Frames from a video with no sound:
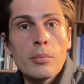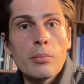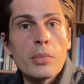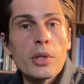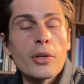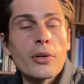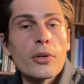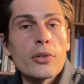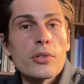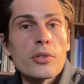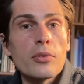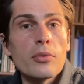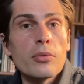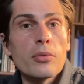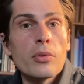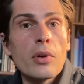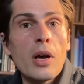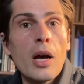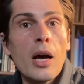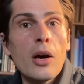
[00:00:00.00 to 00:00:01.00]
because
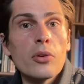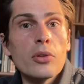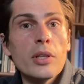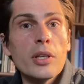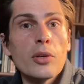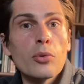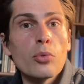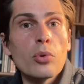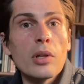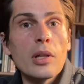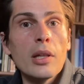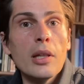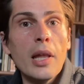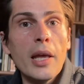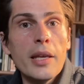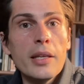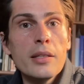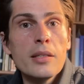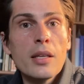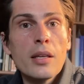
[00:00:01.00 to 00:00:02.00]
of how they
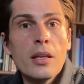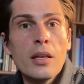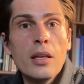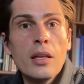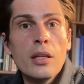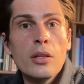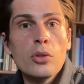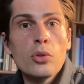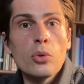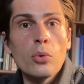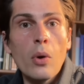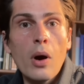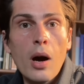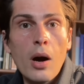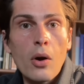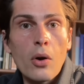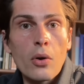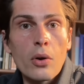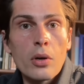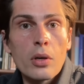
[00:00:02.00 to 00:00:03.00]
relate to
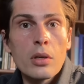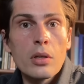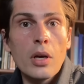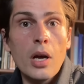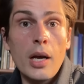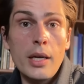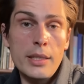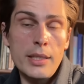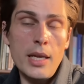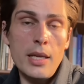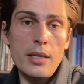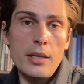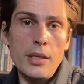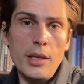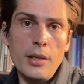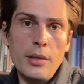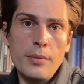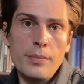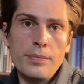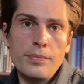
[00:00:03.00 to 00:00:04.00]
our
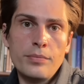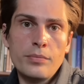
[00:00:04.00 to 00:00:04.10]
identity,